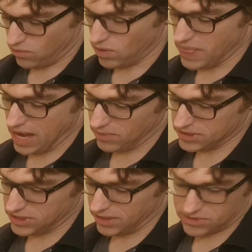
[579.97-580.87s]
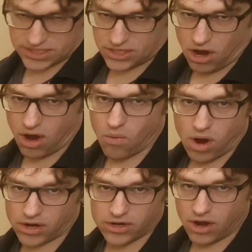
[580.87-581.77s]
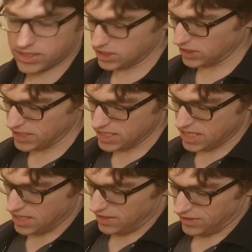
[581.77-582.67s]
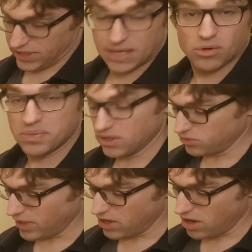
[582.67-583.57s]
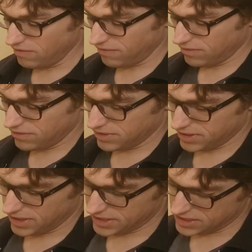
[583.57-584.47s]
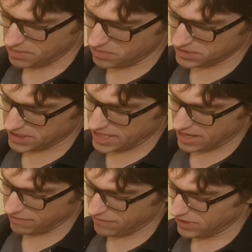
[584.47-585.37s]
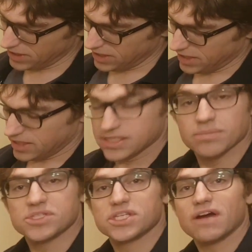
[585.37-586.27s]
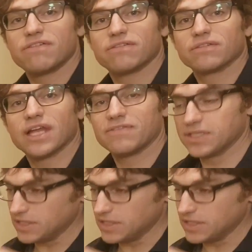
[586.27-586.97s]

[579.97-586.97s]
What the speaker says: when that was done, it was like hot water and OxyClean. The label peeled right off, and some of them did have some stuff left